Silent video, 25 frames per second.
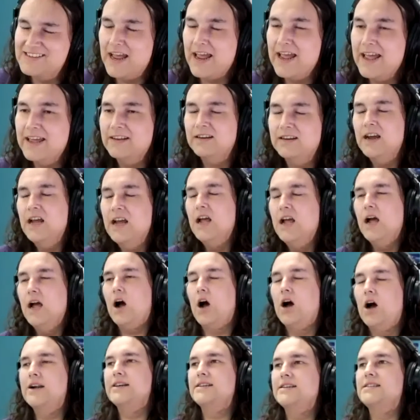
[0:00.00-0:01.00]
And
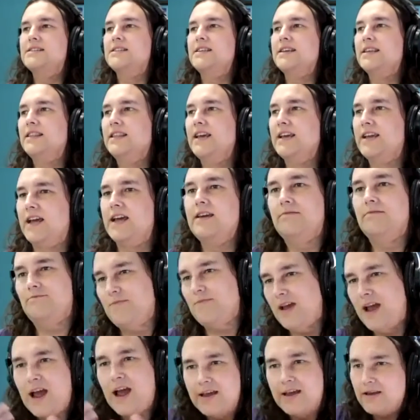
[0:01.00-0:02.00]
honestly, like
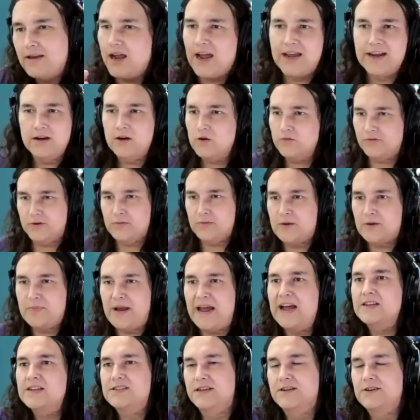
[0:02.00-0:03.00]
I know from our
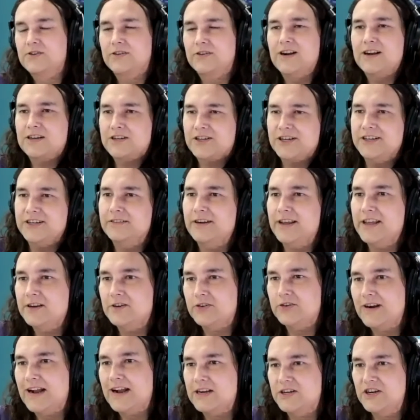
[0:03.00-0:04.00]
past interaction
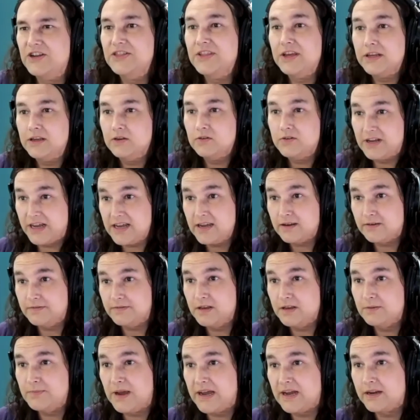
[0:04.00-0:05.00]
that you take
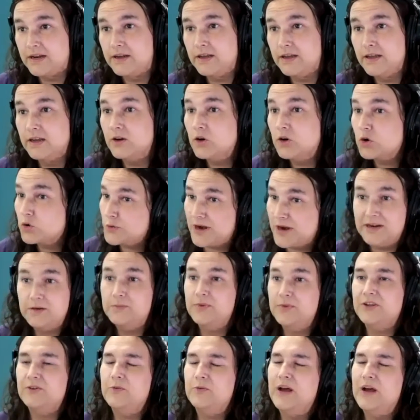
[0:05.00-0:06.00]
feedback
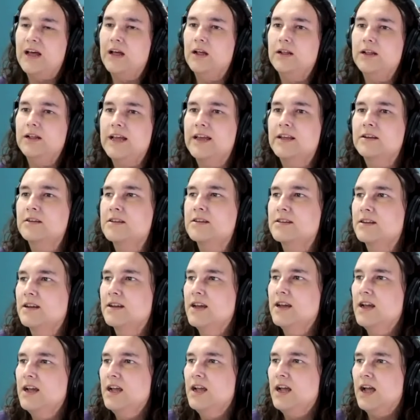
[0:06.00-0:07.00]
incredibly well, and
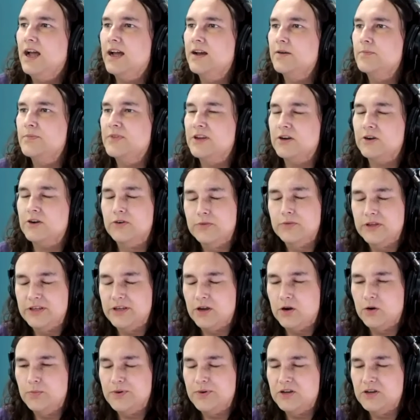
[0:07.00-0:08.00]
that you're really
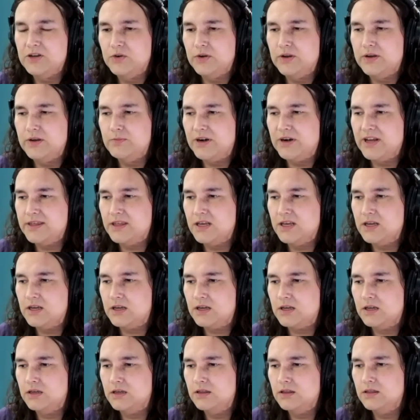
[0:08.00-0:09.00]
open to it. But I think
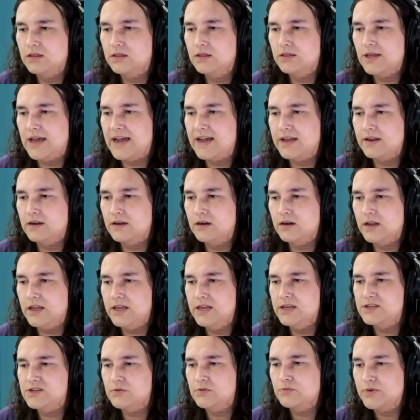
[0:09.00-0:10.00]
that
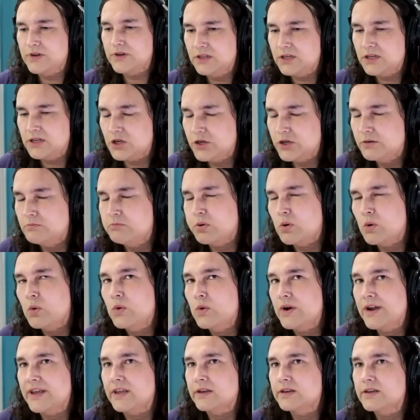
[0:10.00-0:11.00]
is a really good
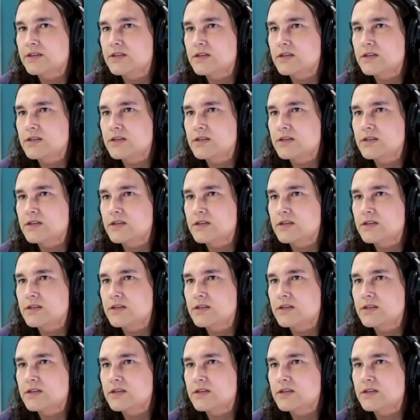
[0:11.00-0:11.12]
point